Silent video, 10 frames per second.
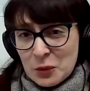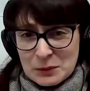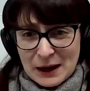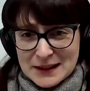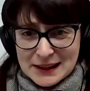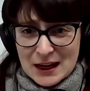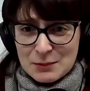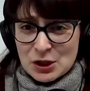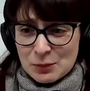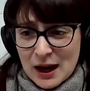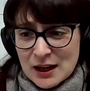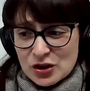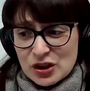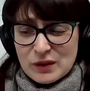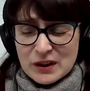No one pays Kate much
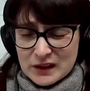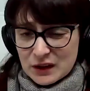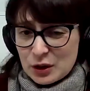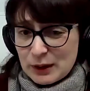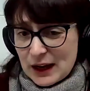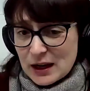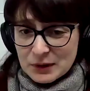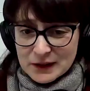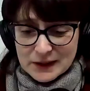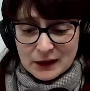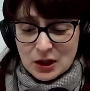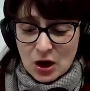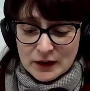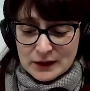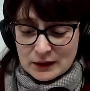mind. She feels a little bit aimless and
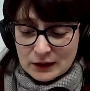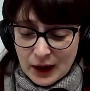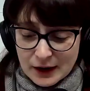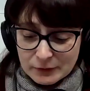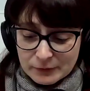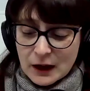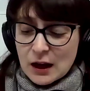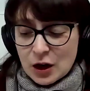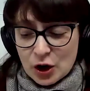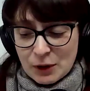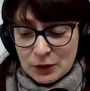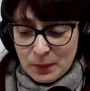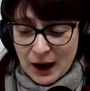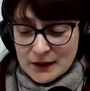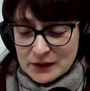lost in life. Her
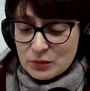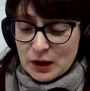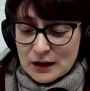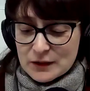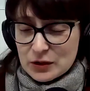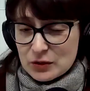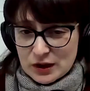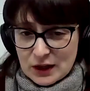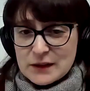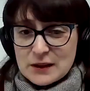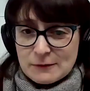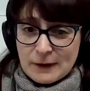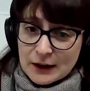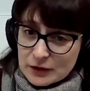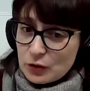mother passed away, and so she has de
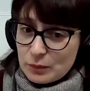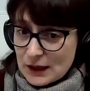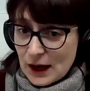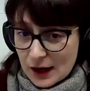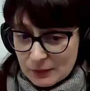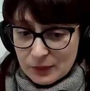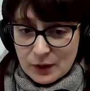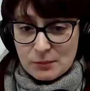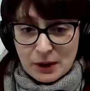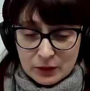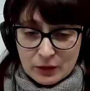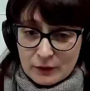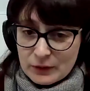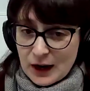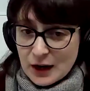facto become the mother
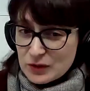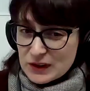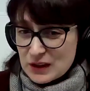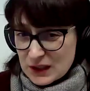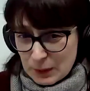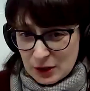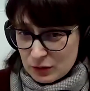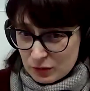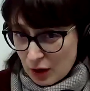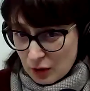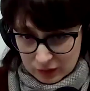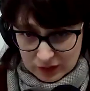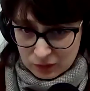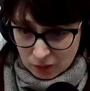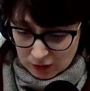of the house, despite her not
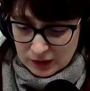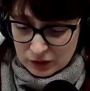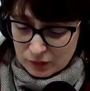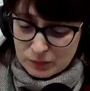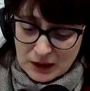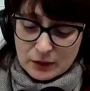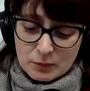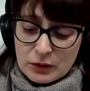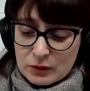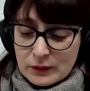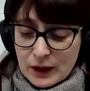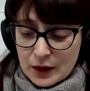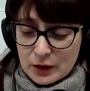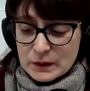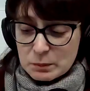really wanting to be the mother of the
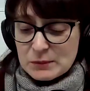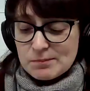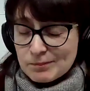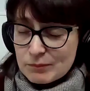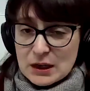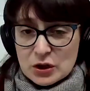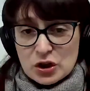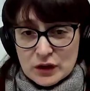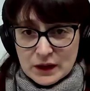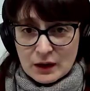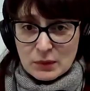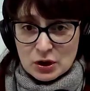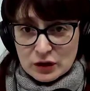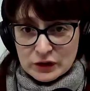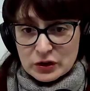house. But because she doesn't have
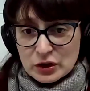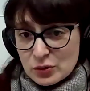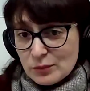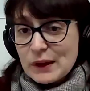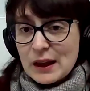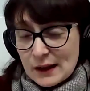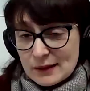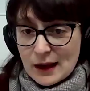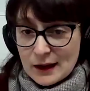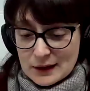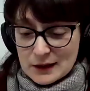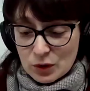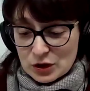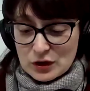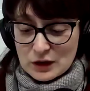much else to do, that is
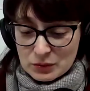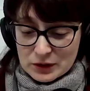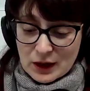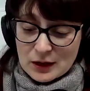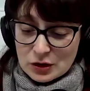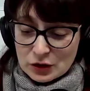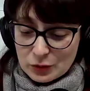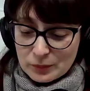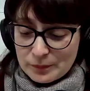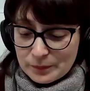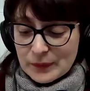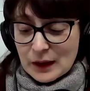what she is resigned to.